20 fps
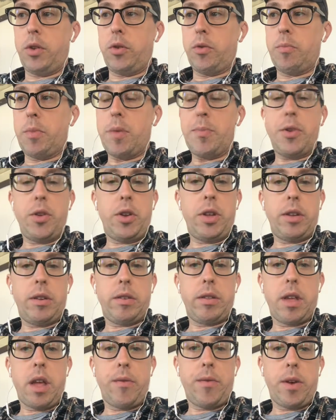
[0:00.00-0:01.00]
maybe you need to
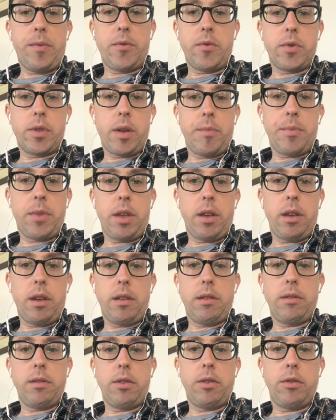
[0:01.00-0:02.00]
save up for something
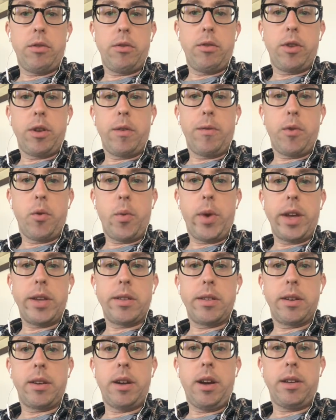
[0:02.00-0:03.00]
and you're looking for ways
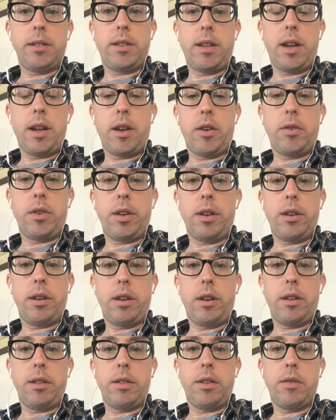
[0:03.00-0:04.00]
to cut down, and
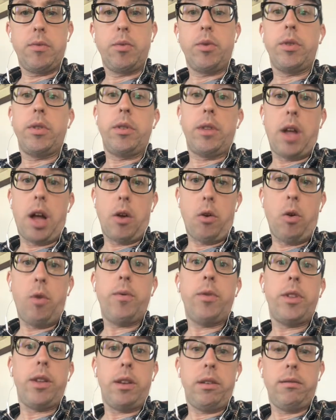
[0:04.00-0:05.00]
this will
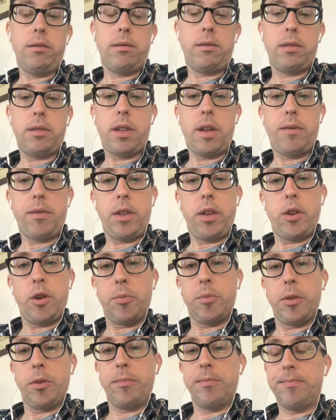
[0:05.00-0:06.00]
hopefully definitely
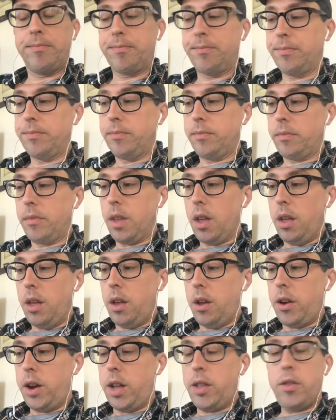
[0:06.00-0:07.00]
help you.
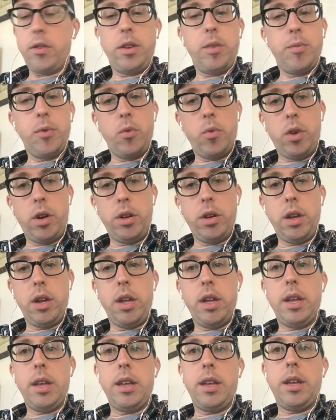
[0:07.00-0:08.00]
All right, so number 1
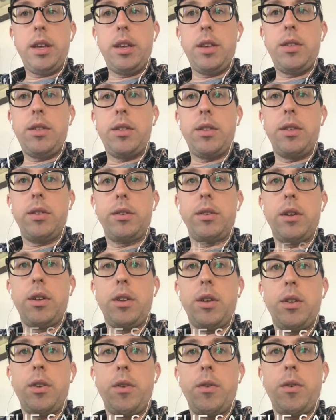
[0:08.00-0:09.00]
is
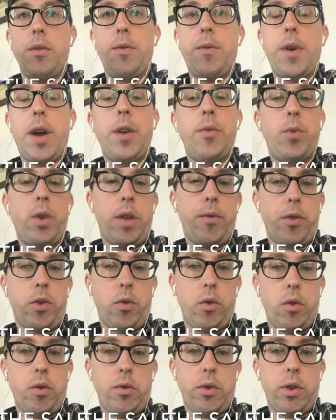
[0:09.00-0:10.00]
find whatever
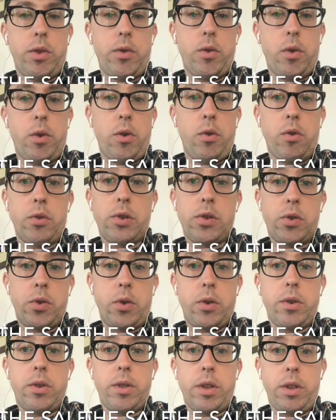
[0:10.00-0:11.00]
grocery store or
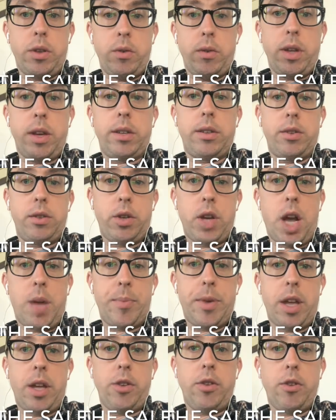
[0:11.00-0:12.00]
stores that you like to
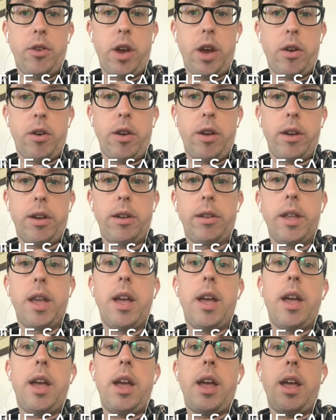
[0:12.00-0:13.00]
shop at in your area
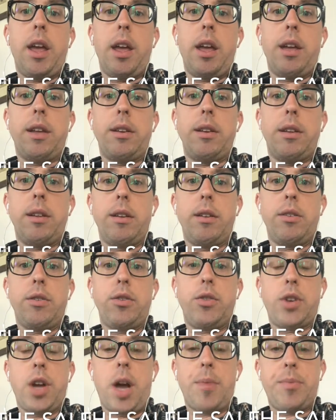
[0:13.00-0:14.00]
and
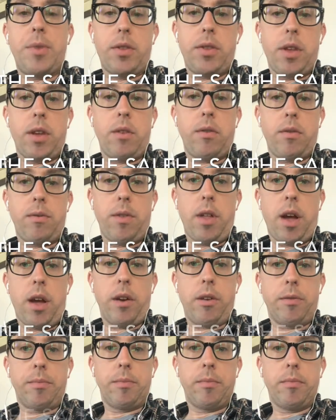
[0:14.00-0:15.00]
shop the sales flyer.